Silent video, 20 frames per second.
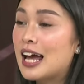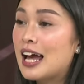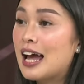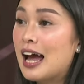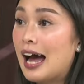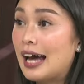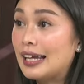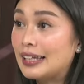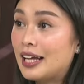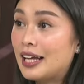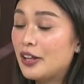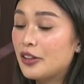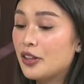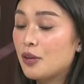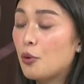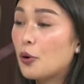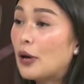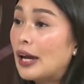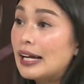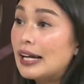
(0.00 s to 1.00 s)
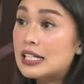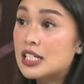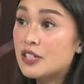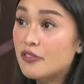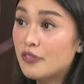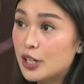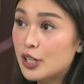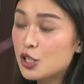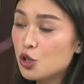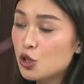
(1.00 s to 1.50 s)
I tell them, okay, let's
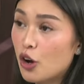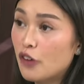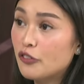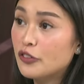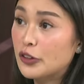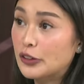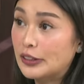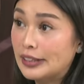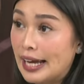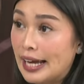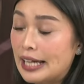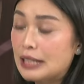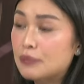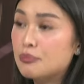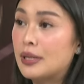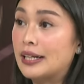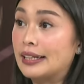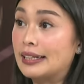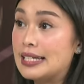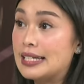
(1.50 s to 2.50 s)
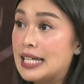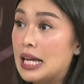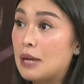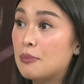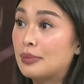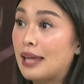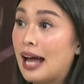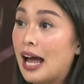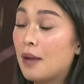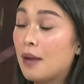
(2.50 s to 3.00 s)
finish off your debt, but at the same
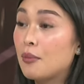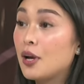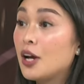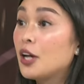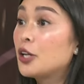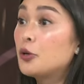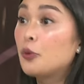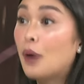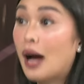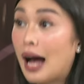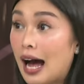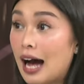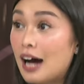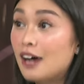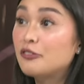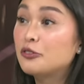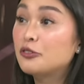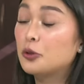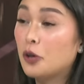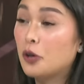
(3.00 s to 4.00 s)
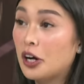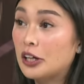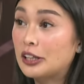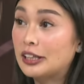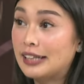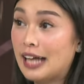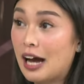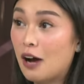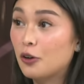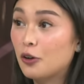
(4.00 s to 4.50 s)
time, you have to cut
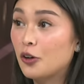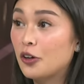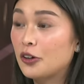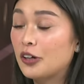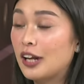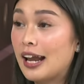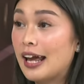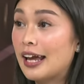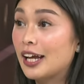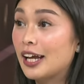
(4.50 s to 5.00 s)
down on like